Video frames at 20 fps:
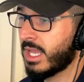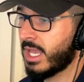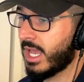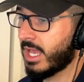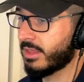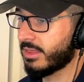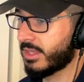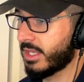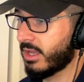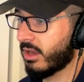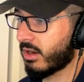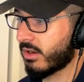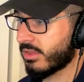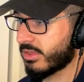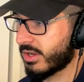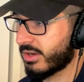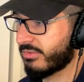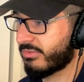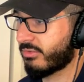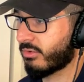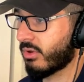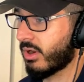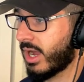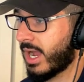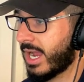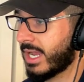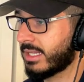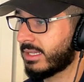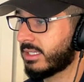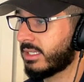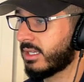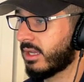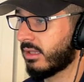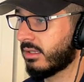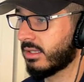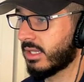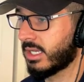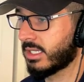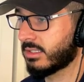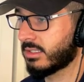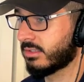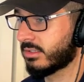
and they are therefore highly unlikely